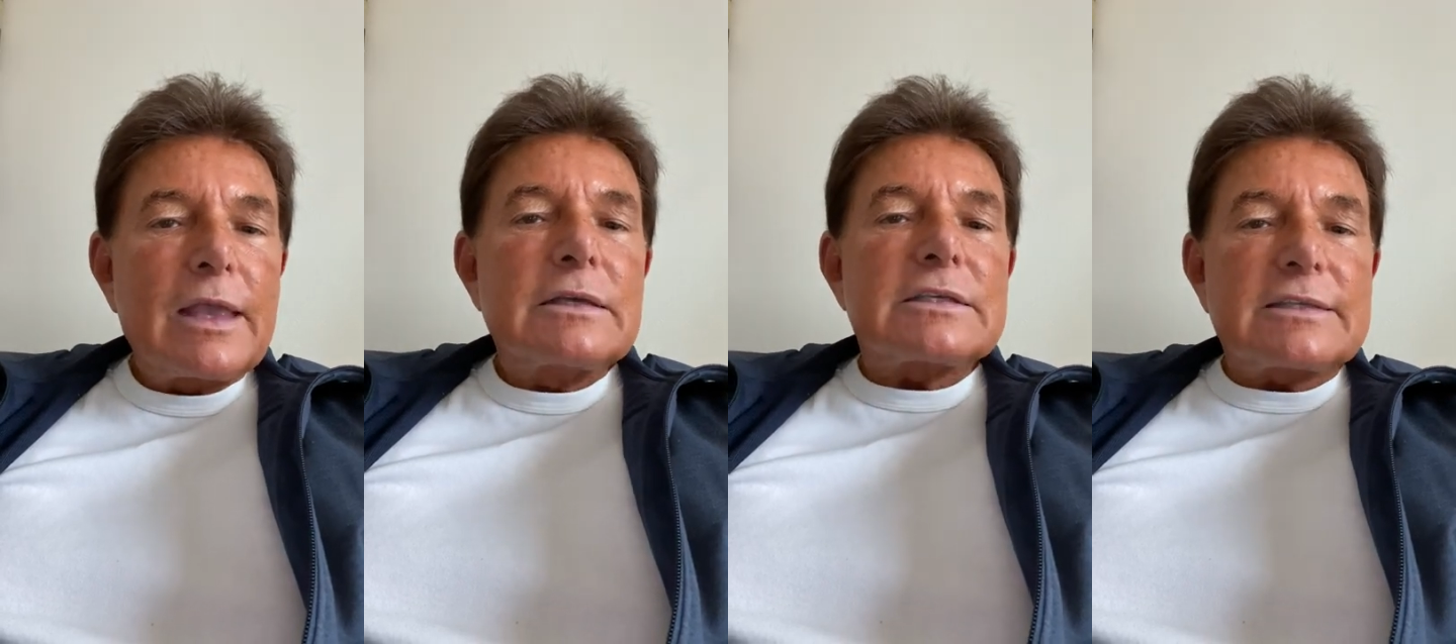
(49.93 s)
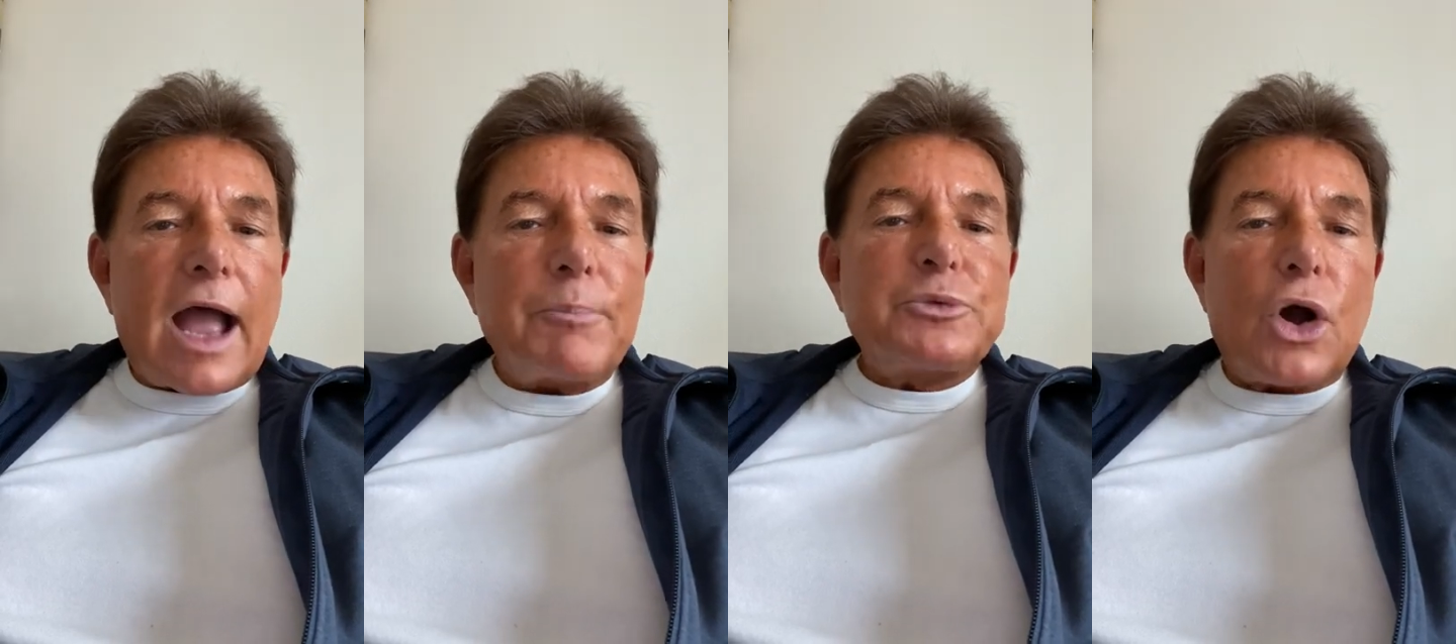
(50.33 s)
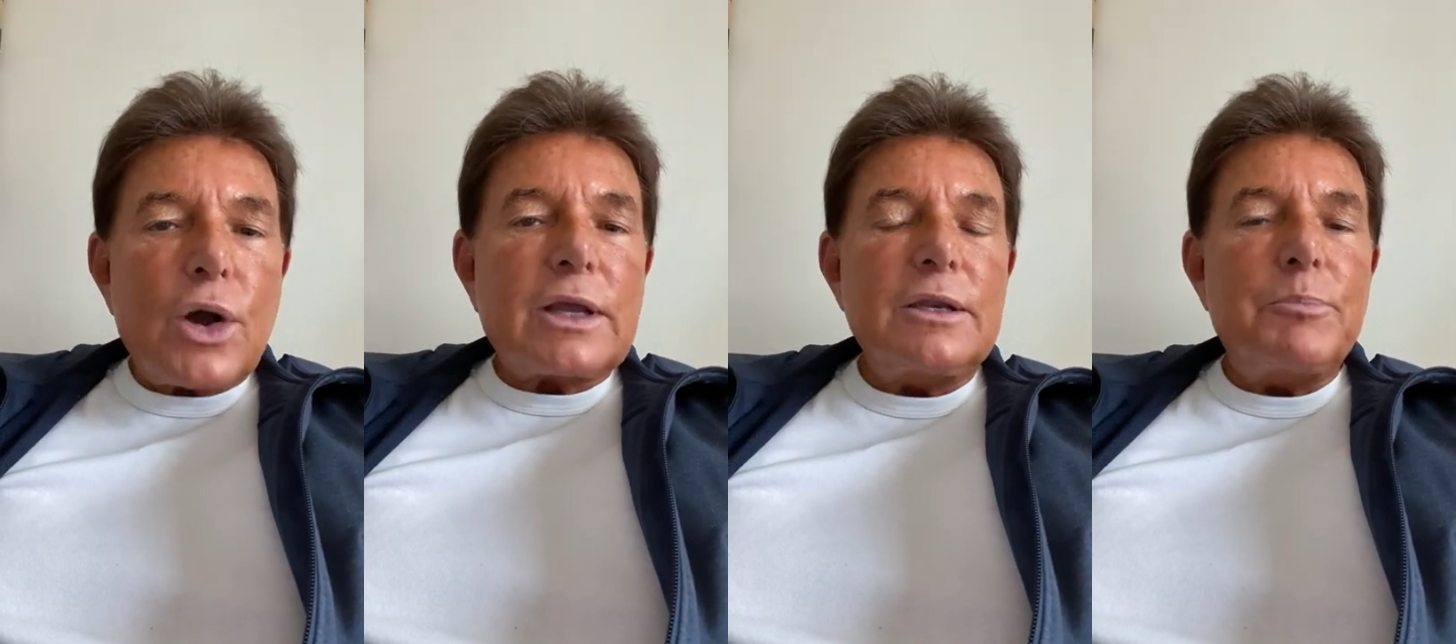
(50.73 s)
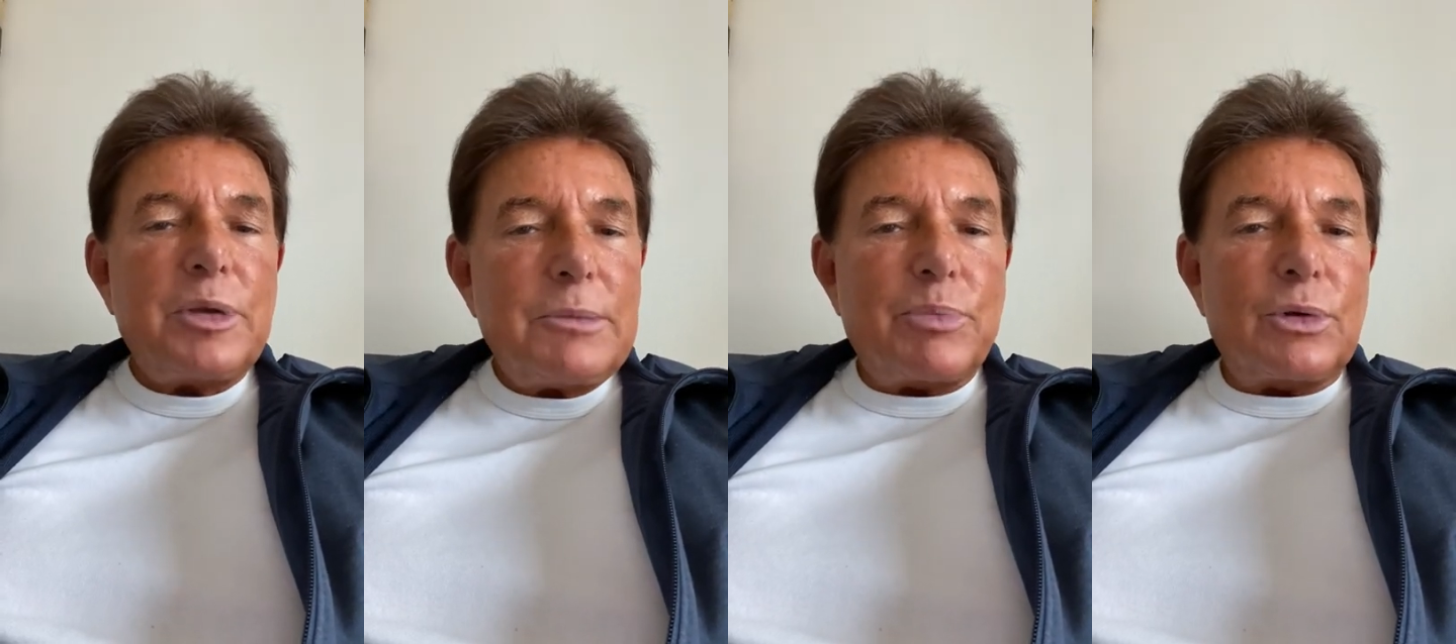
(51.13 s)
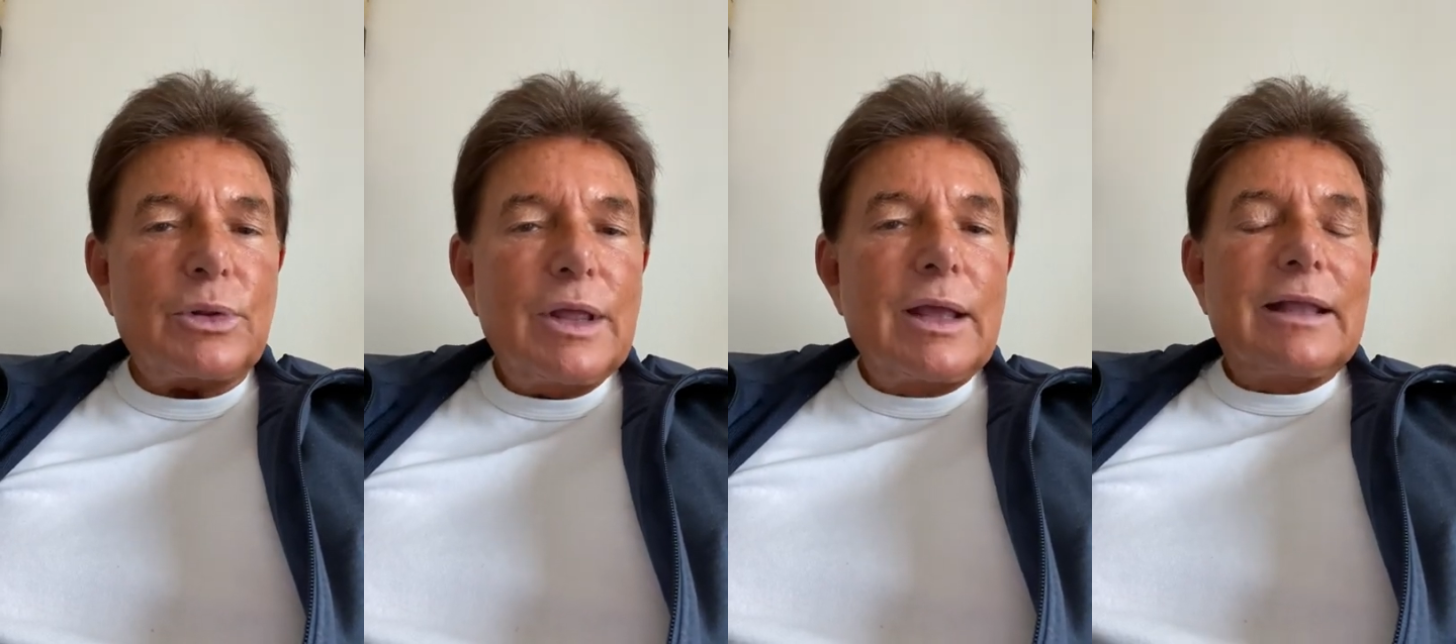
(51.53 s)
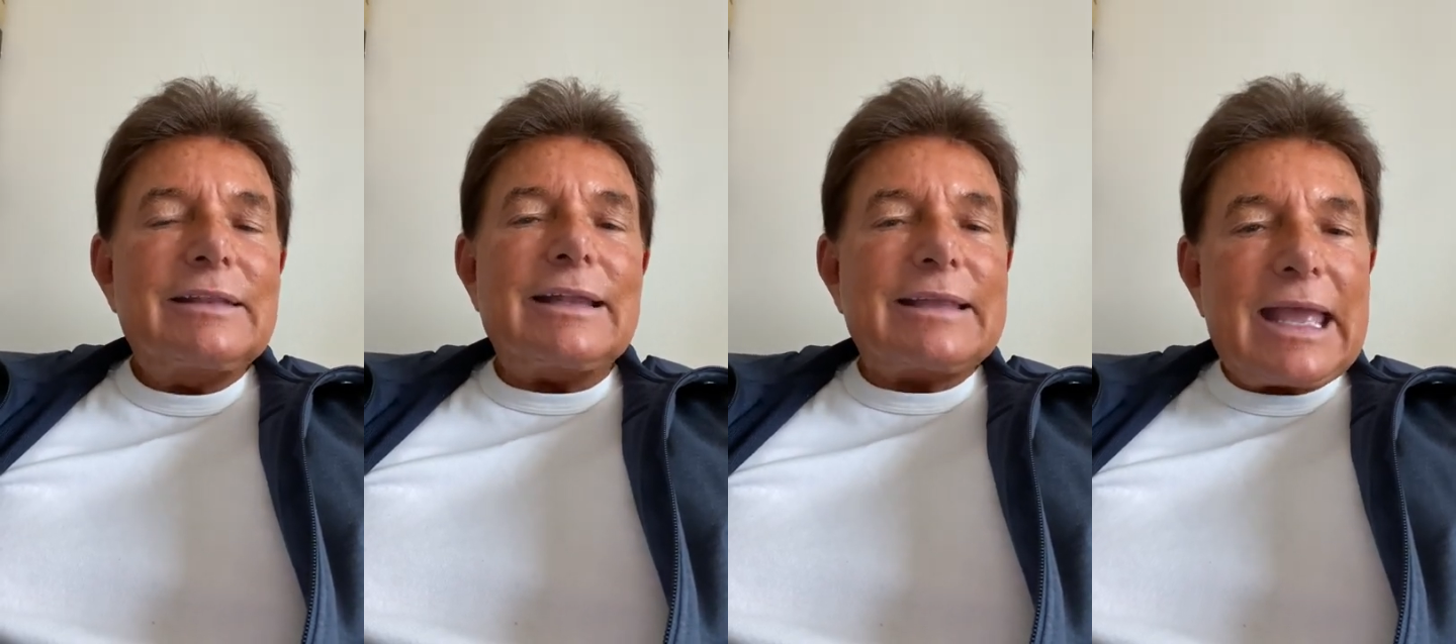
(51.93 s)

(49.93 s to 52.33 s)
Stop talking to people that